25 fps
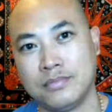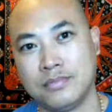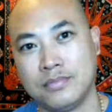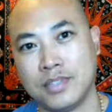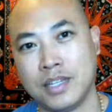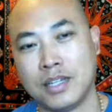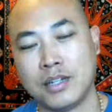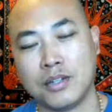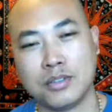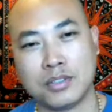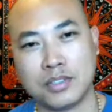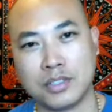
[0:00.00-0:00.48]

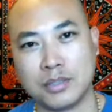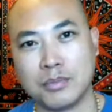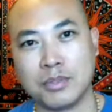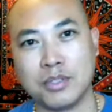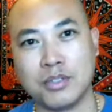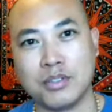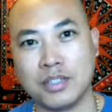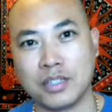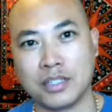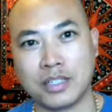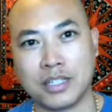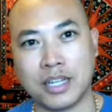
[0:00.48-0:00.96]
I know some of
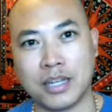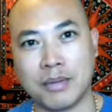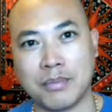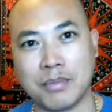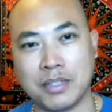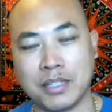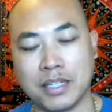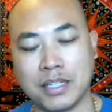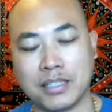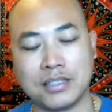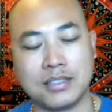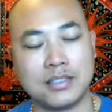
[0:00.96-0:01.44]
you looking at me
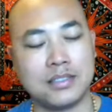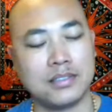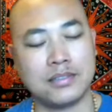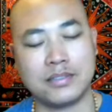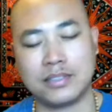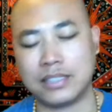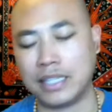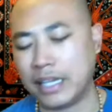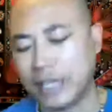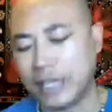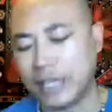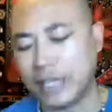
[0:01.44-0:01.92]
like,
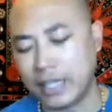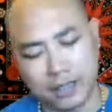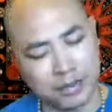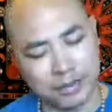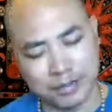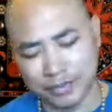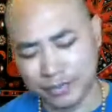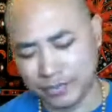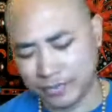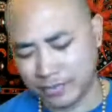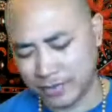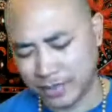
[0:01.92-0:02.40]
damn,
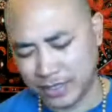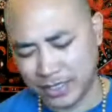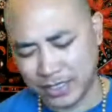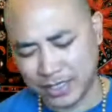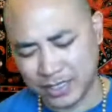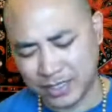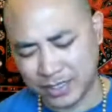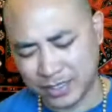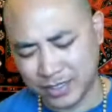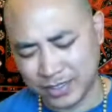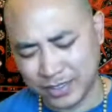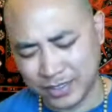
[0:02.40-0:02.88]

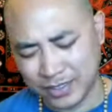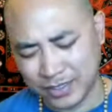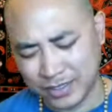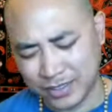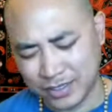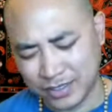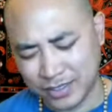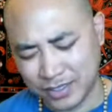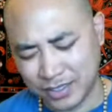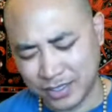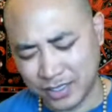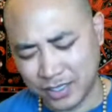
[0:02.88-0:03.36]

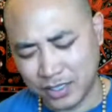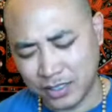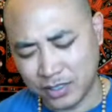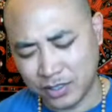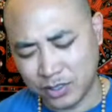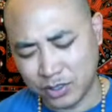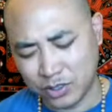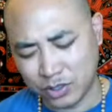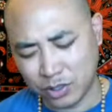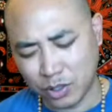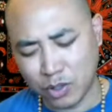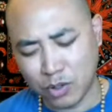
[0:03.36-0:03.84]
he's
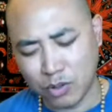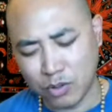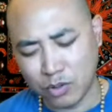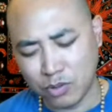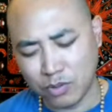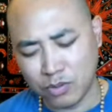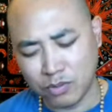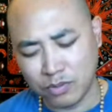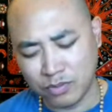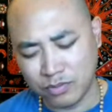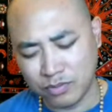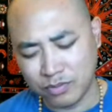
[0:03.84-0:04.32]

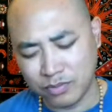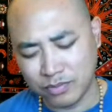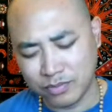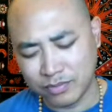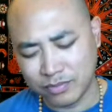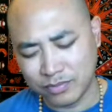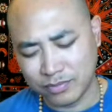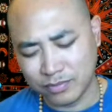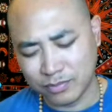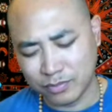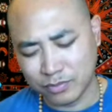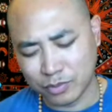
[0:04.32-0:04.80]
so
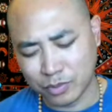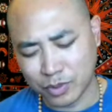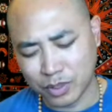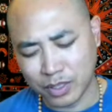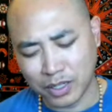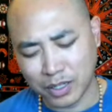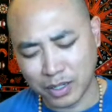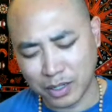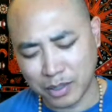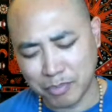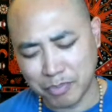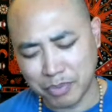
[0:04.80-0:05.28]

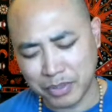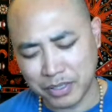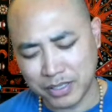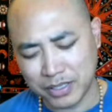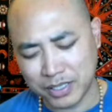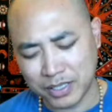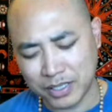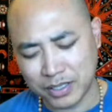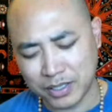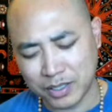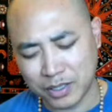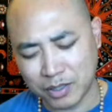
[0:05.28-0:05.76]

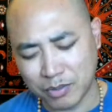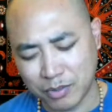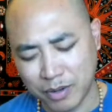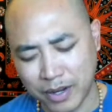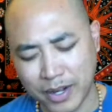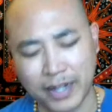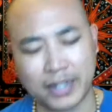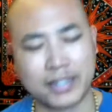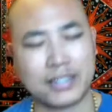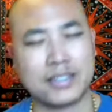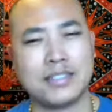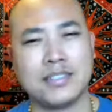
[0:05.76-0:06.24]
100%
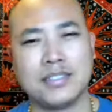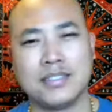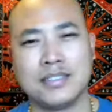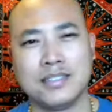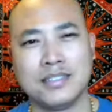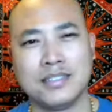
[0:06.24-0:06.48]
correct.